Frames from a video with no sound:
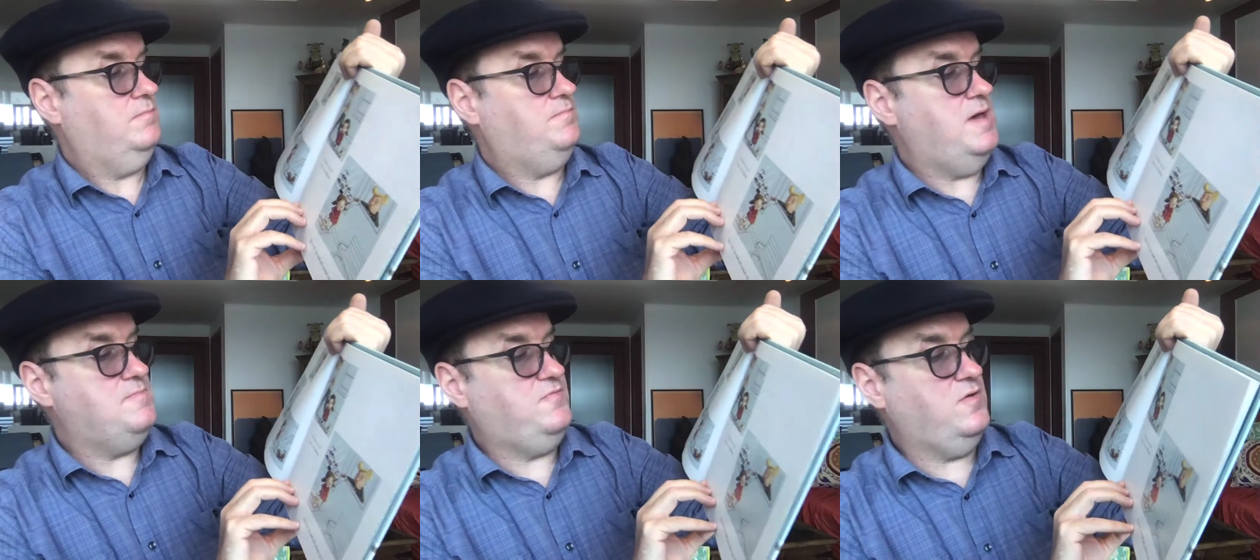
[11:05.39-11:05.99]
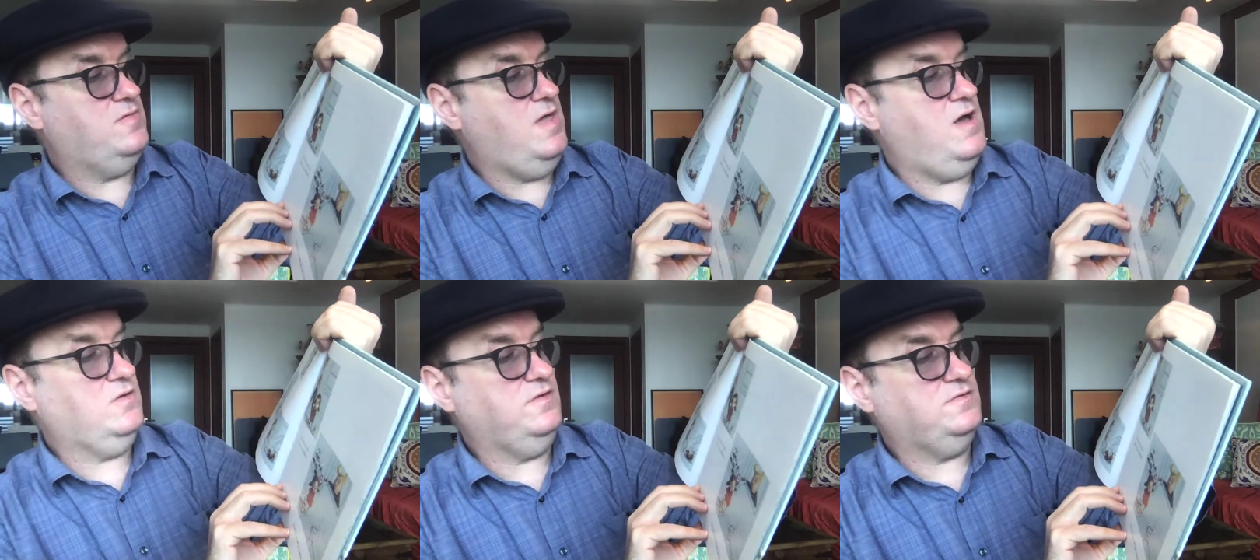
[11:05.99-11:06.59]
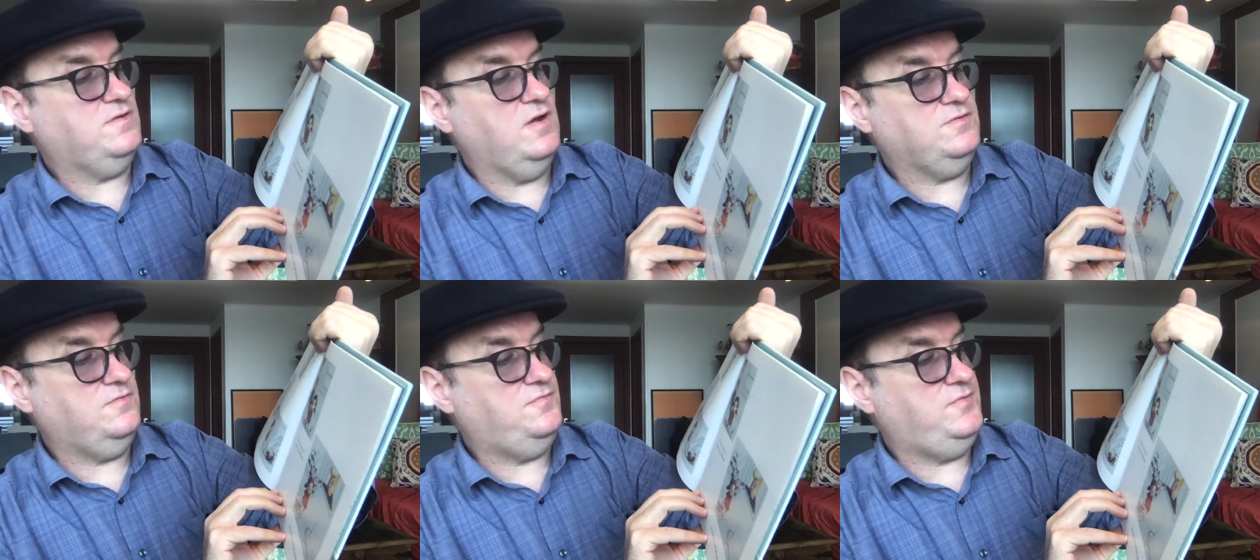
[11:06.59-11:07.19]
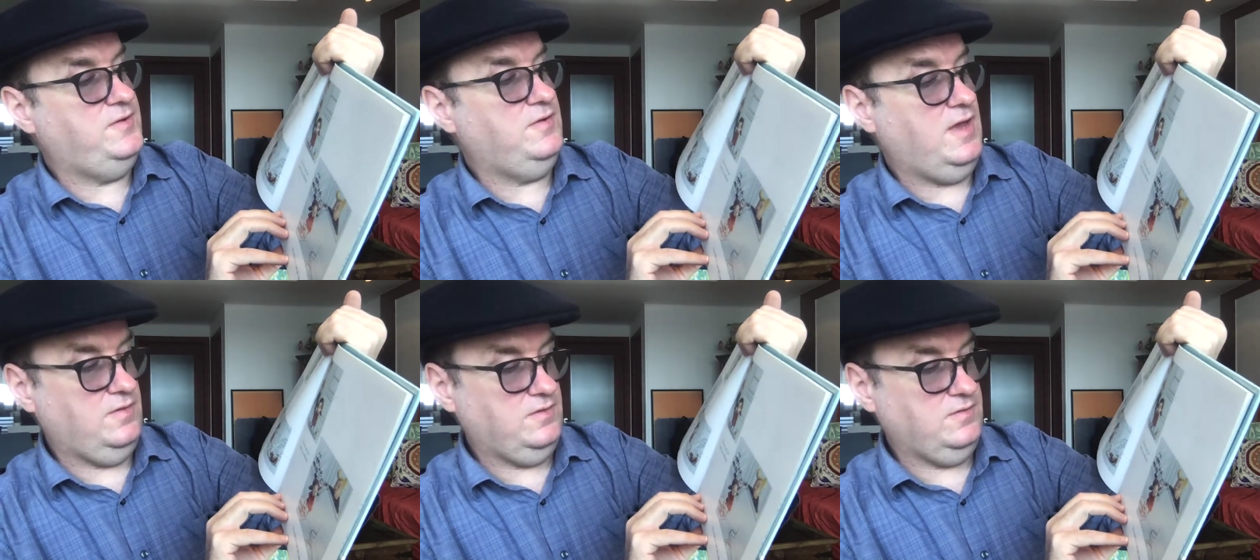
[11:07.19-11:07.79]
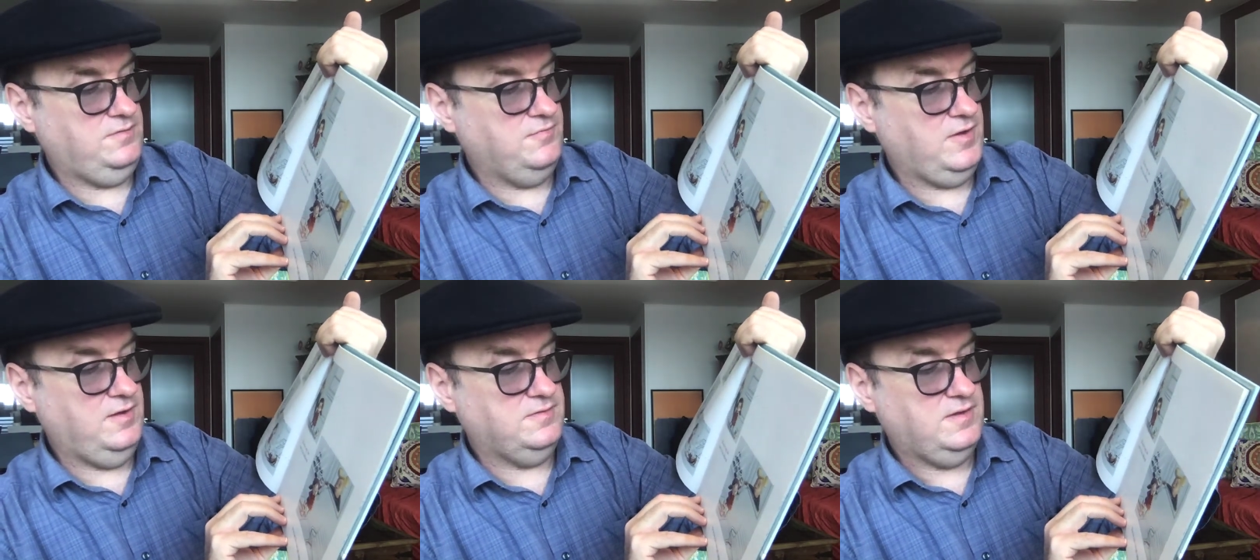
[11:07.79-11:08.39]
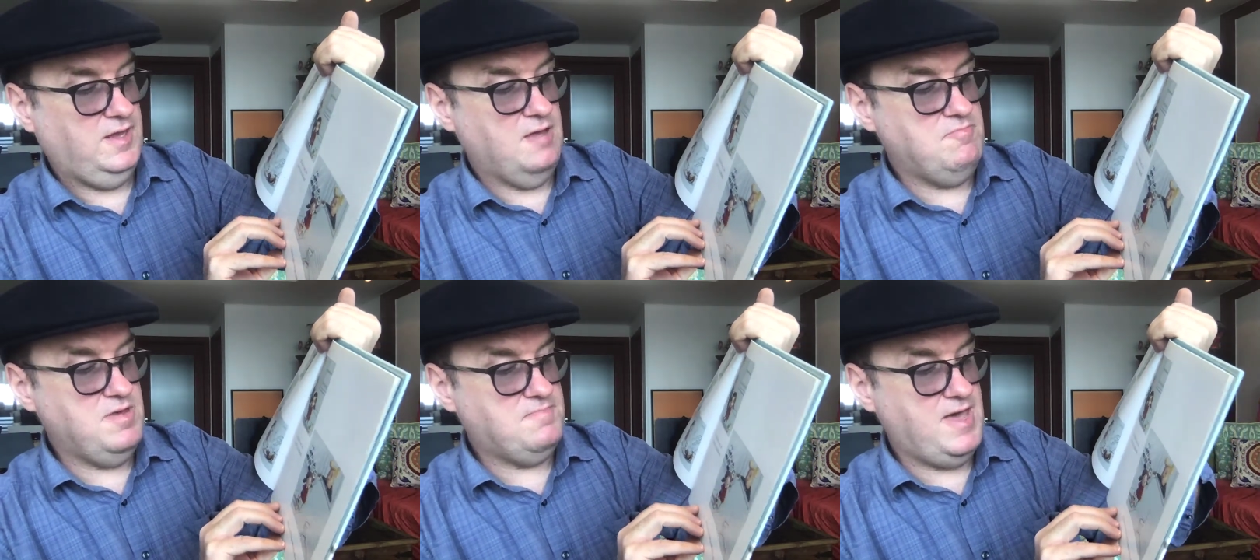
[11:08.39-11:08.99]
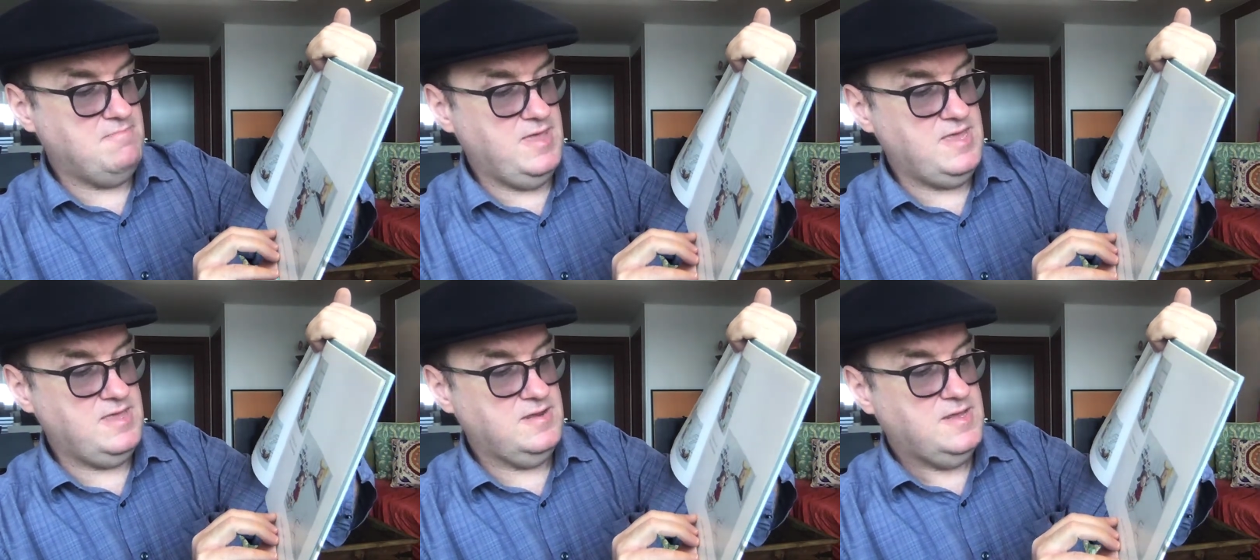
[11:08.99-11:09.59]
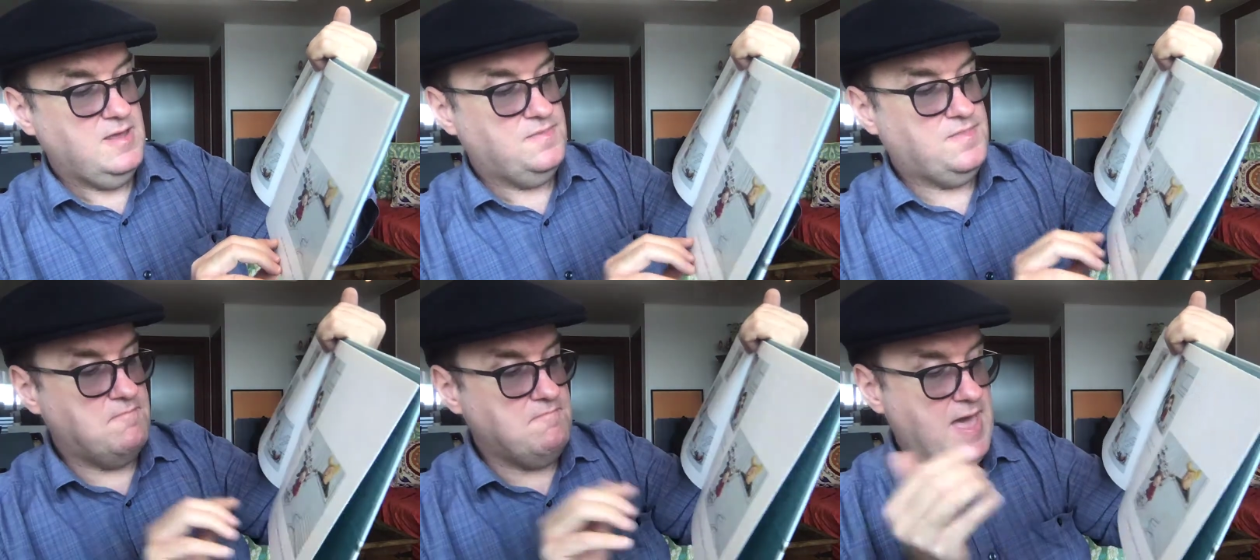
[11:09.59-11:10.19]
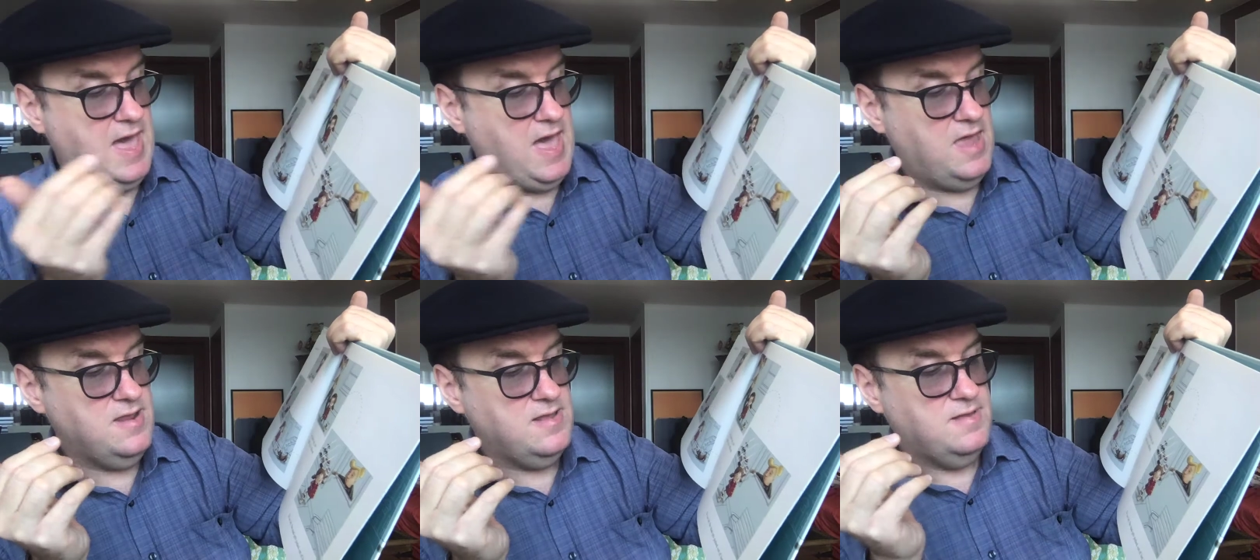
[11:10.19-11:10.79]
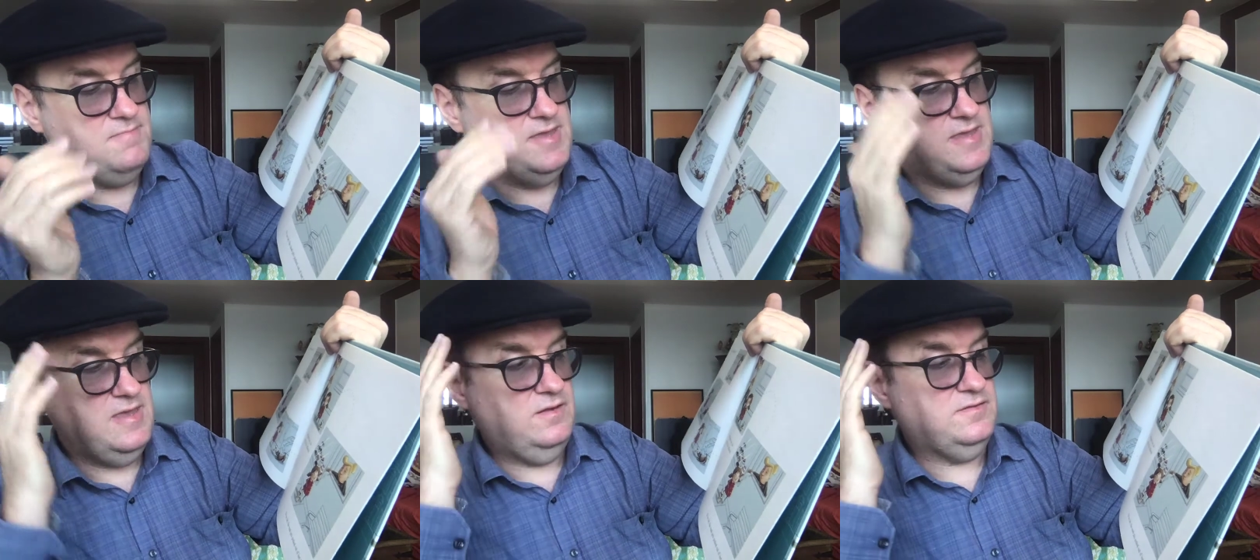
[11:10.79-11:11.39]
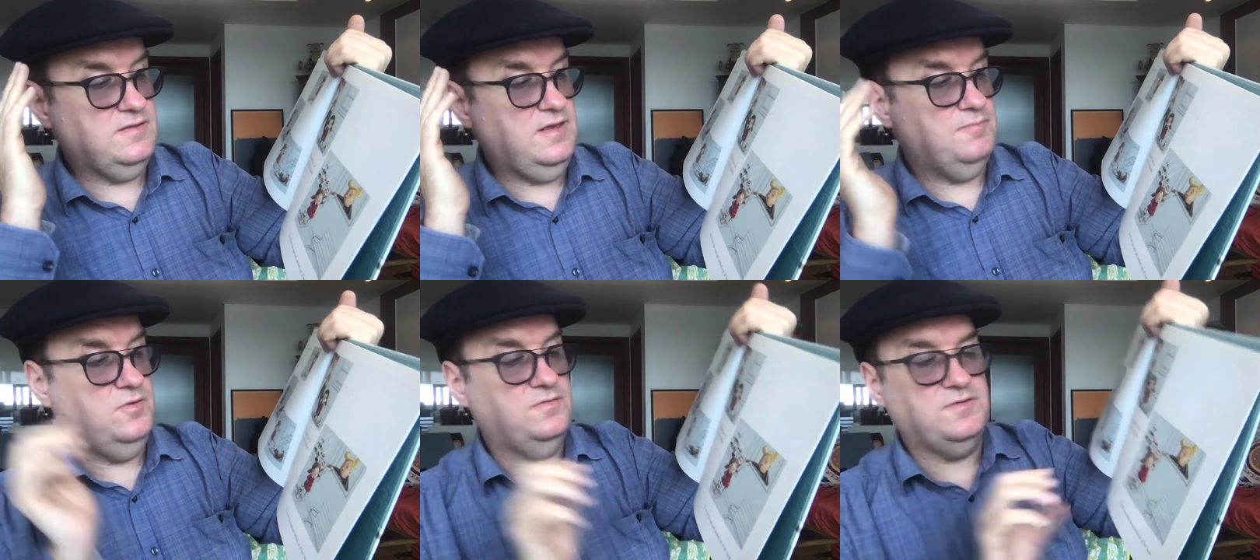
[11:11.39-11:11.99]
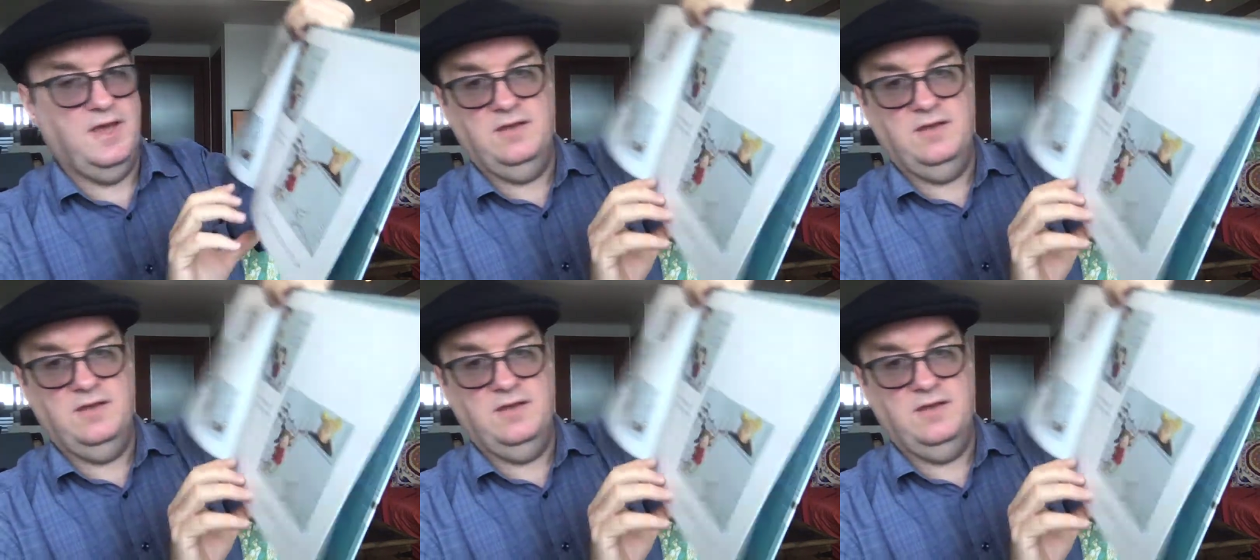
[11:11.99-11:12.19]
But before long, she starts to feel a little different. And bit by bit, the mad begins to get pushed out